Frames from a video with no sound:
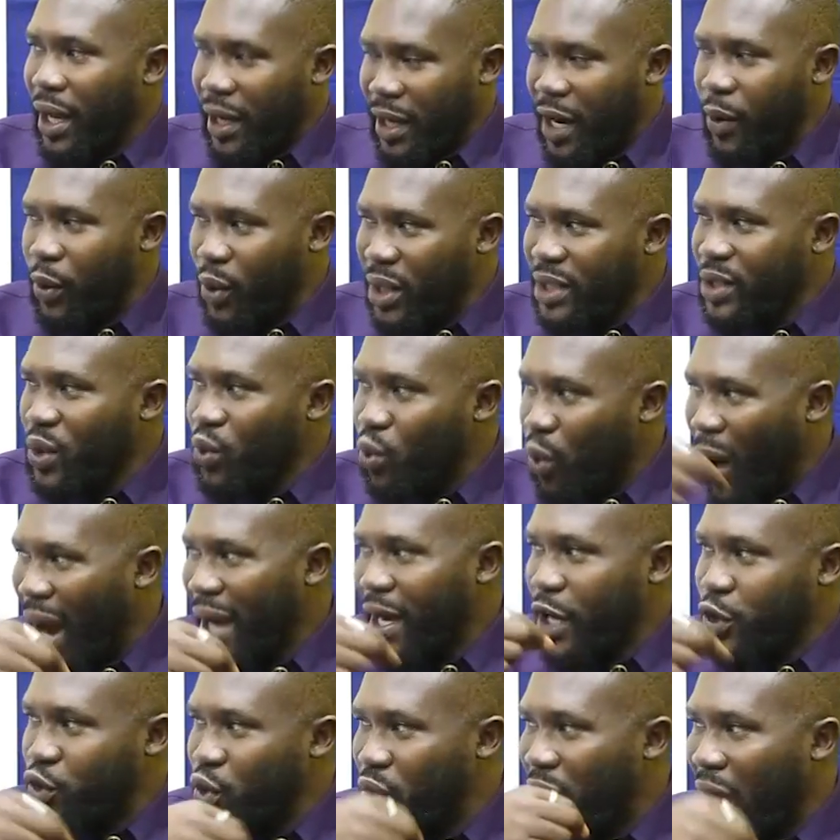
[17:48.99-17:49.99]
The reason why
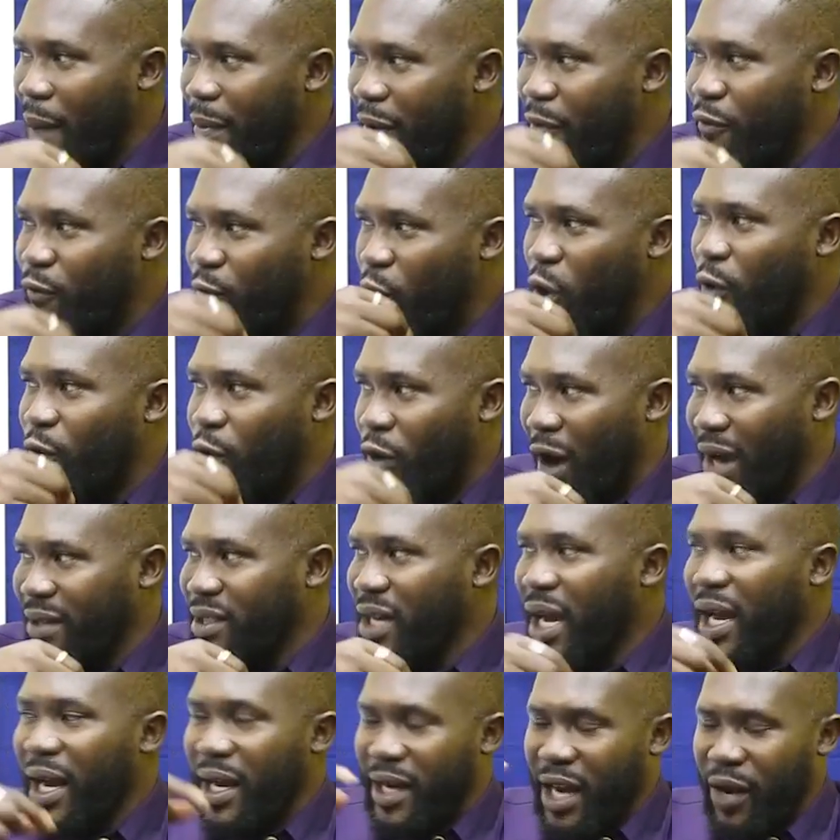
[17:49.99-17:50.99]
they should come and vote for us,
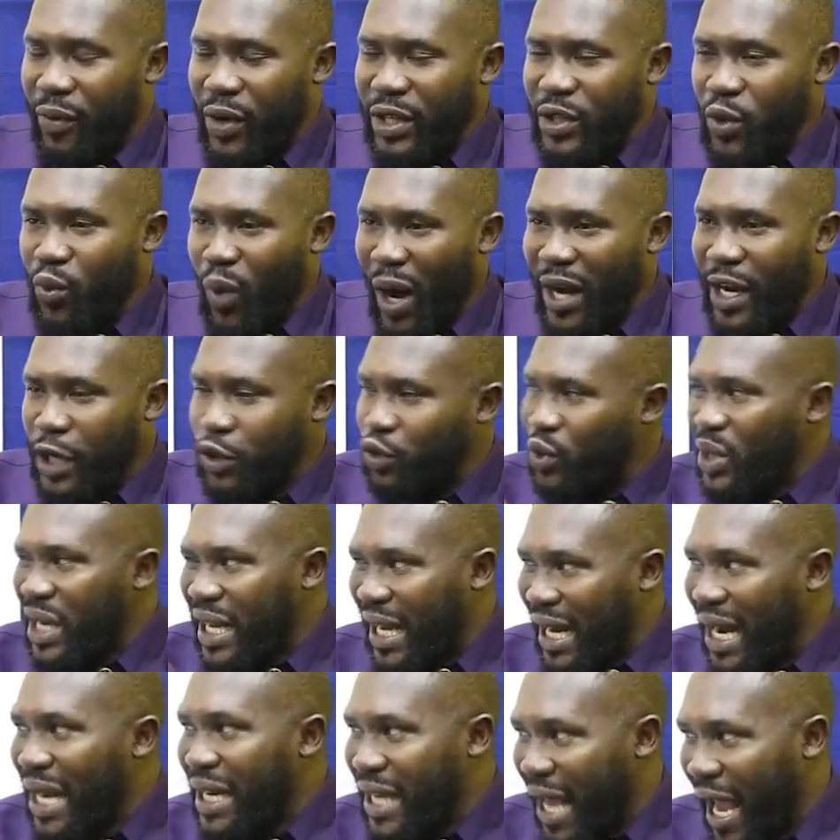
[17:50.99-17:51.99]
the reason why they should
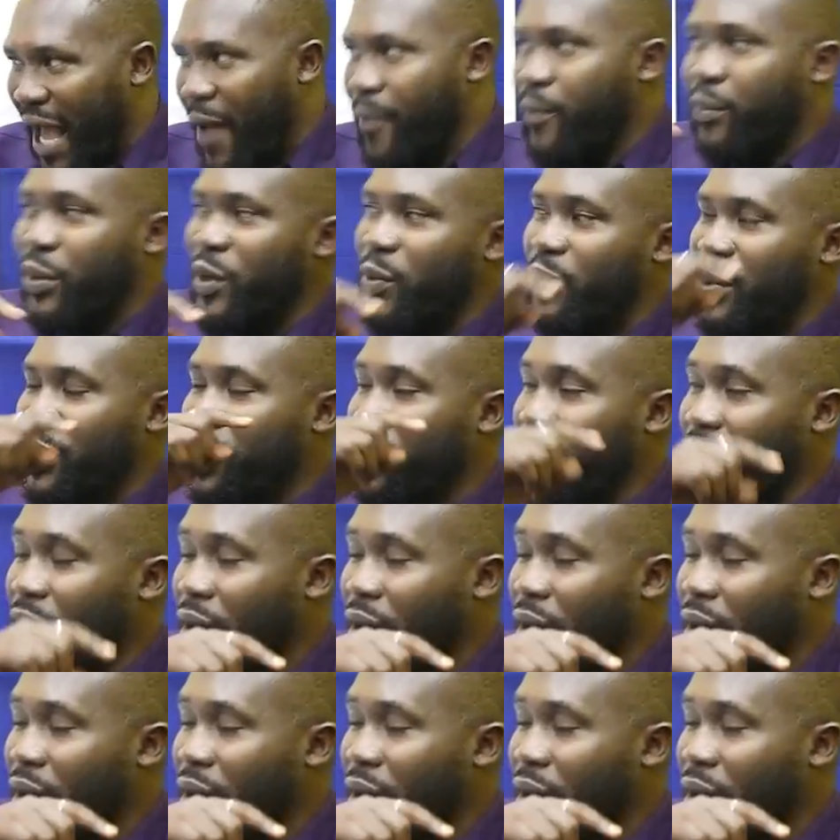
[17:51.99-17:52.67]
neglect the MPP.